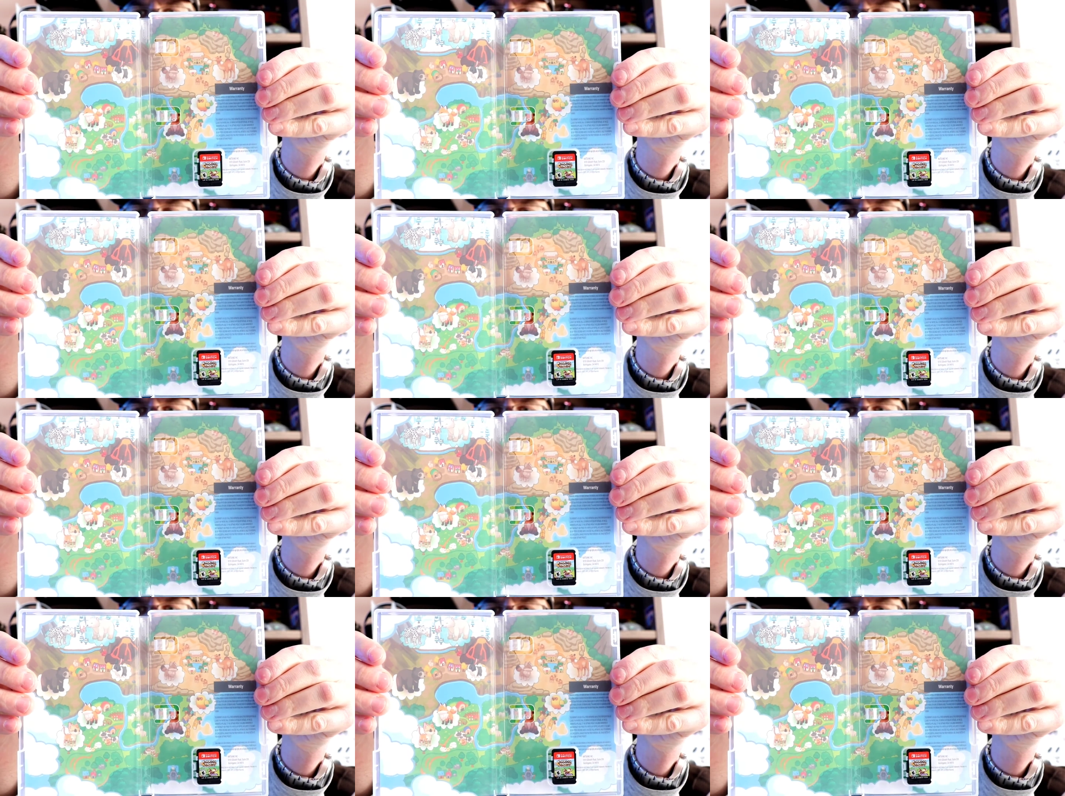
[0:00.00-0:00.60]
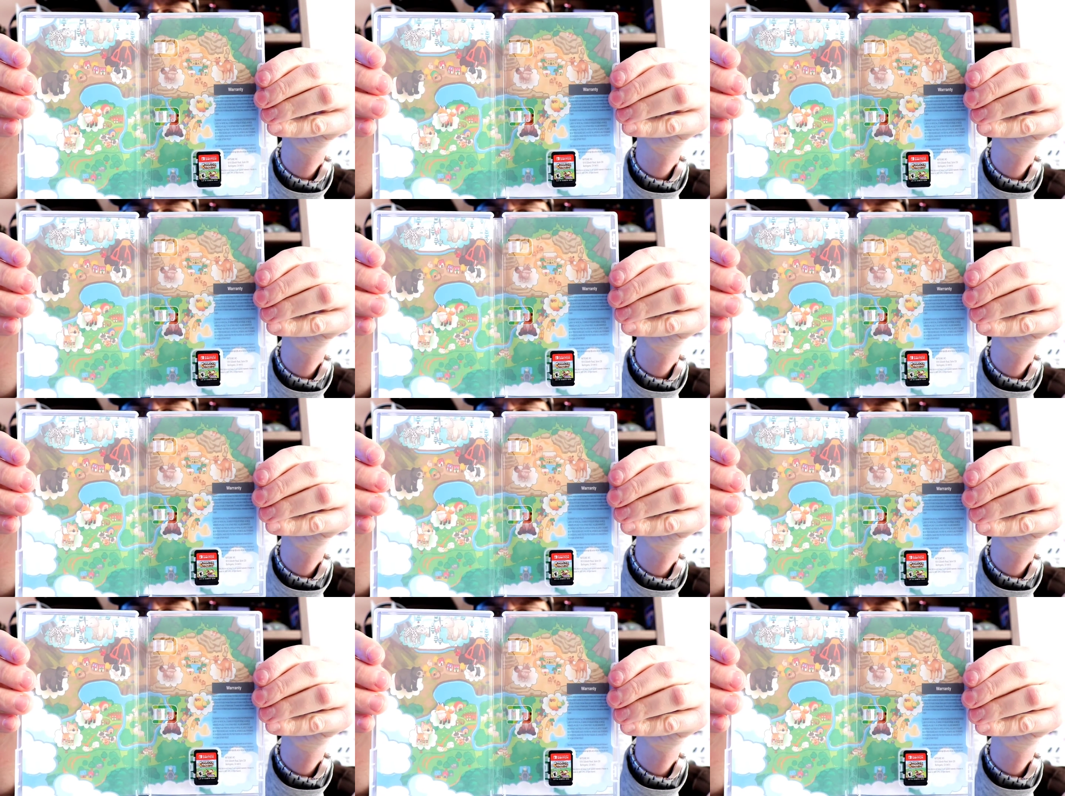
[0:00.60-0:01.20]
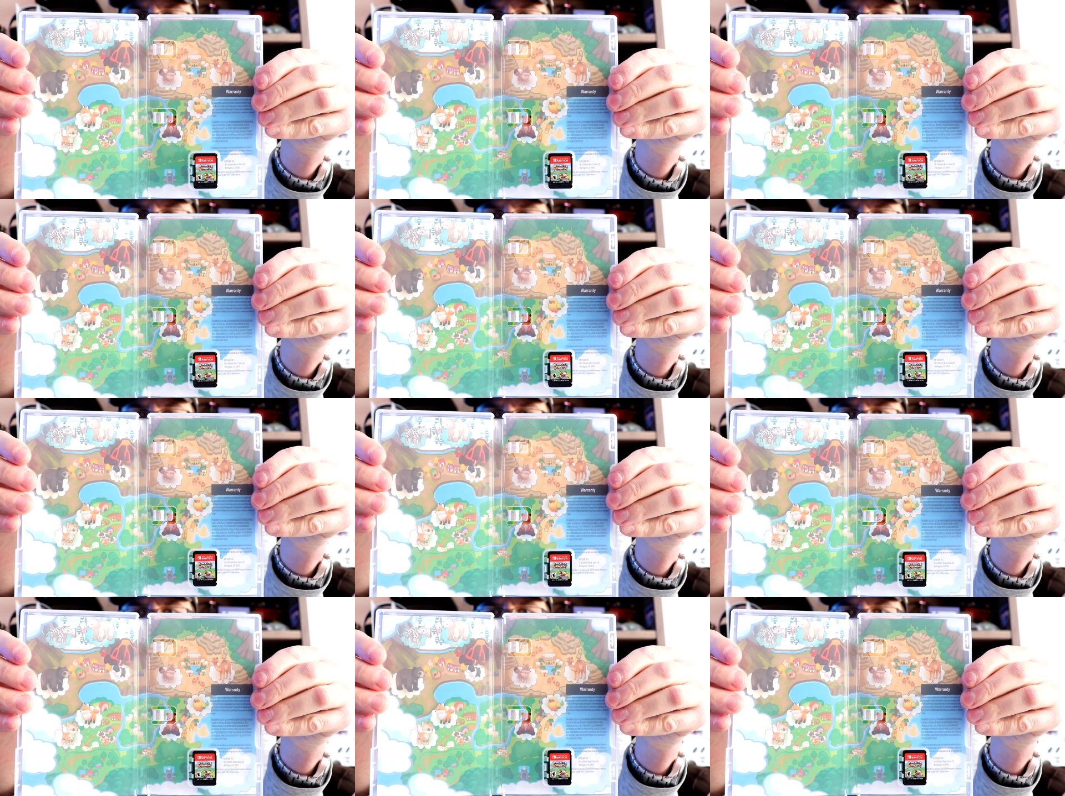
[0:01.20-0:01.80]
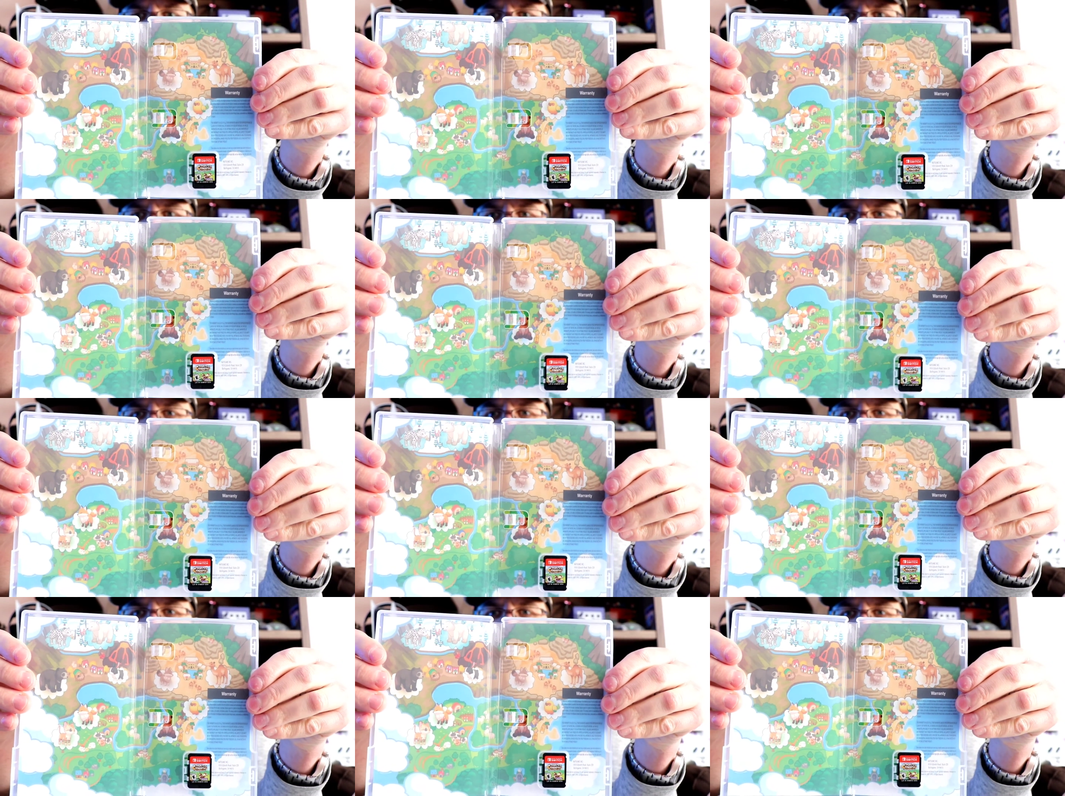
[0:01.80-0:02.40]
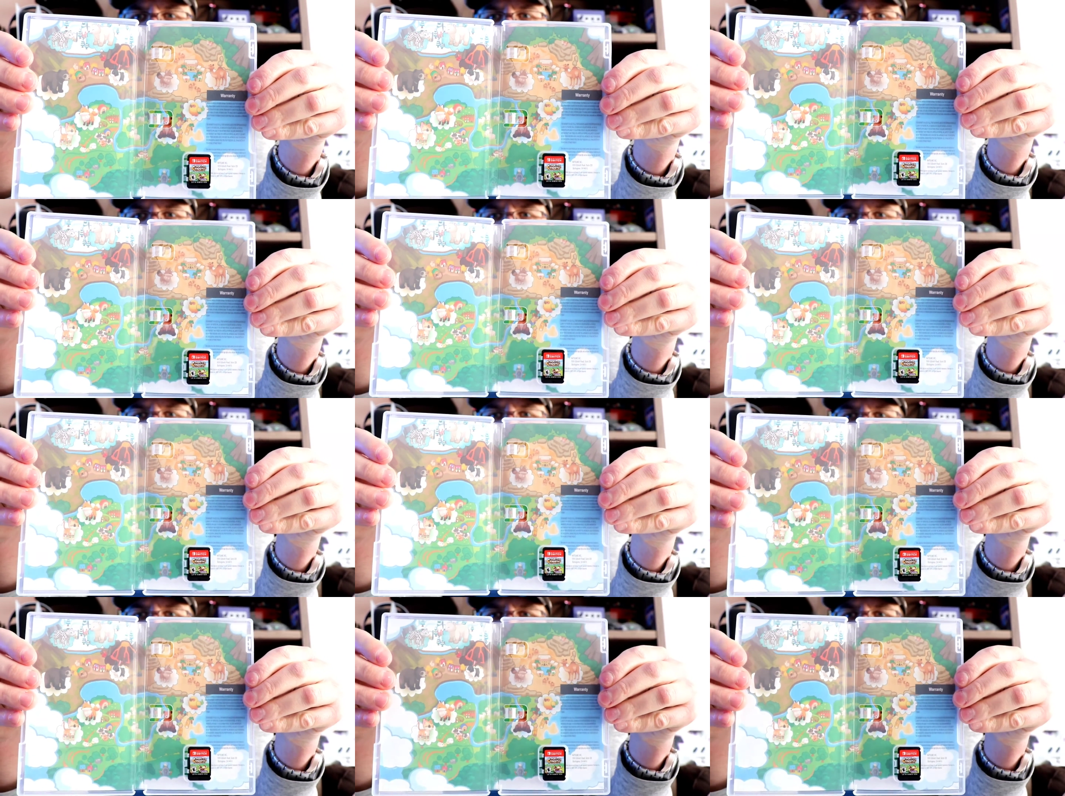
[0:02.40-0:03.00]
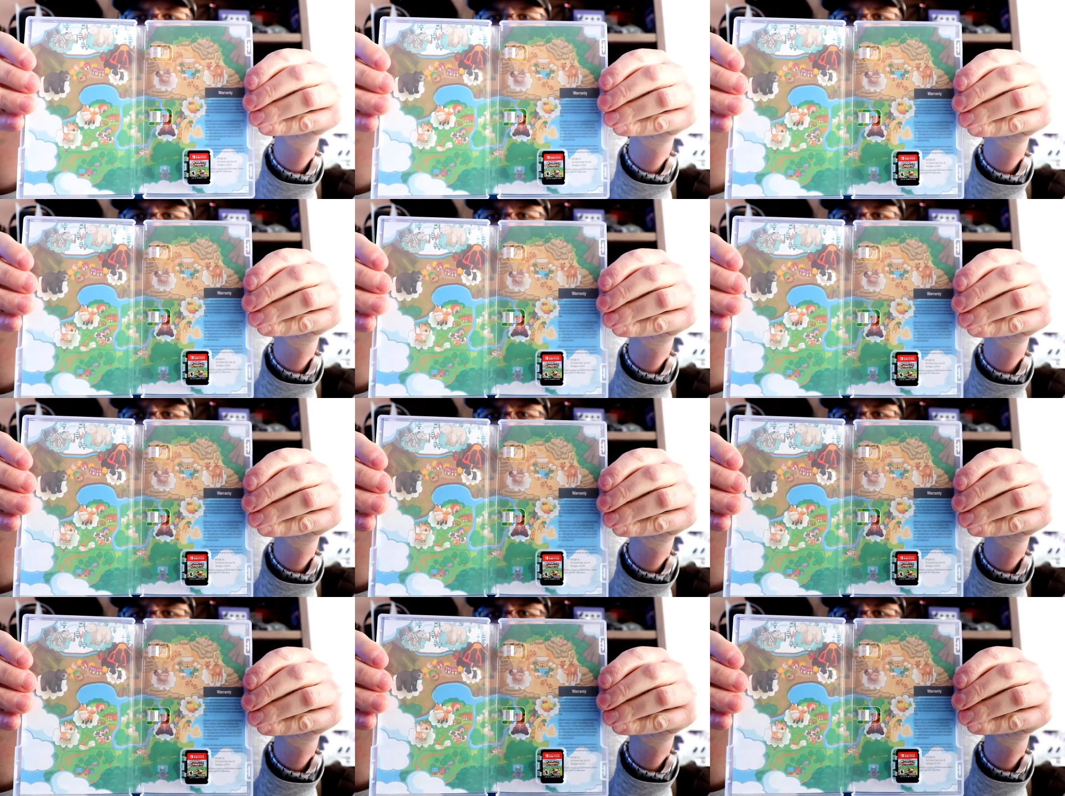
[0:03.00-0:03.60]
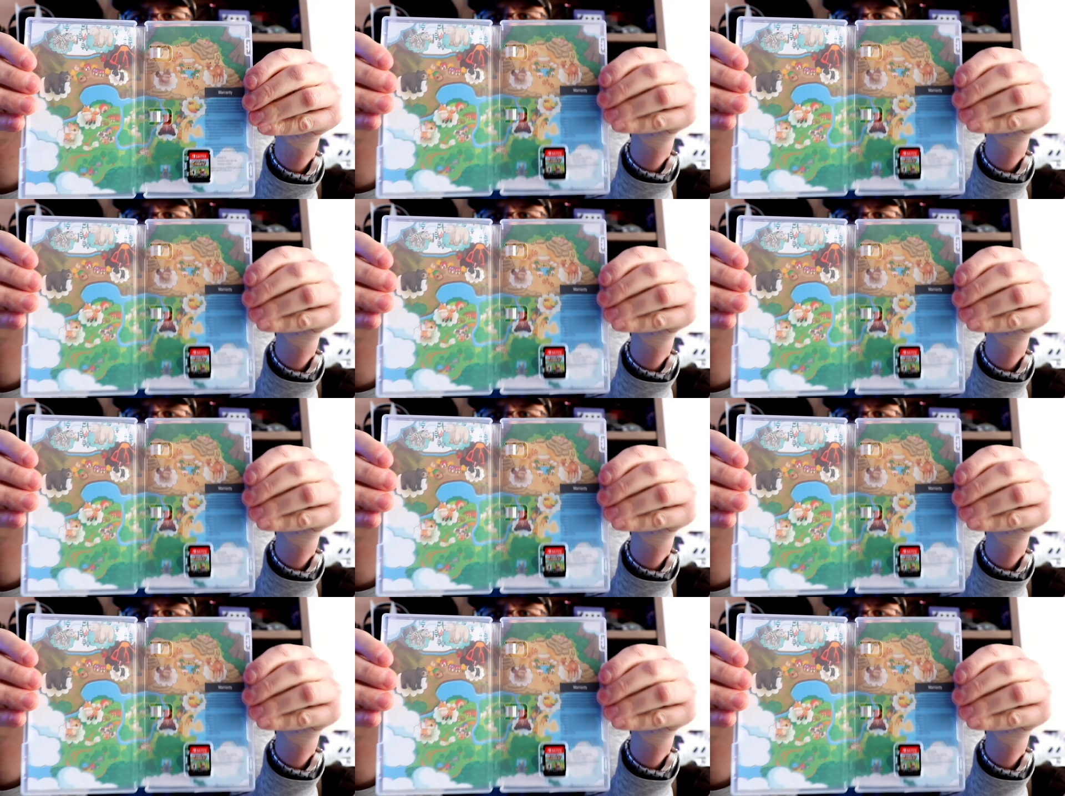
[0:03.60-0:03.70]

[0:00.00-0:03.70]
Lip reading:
[unreadable: no face in view]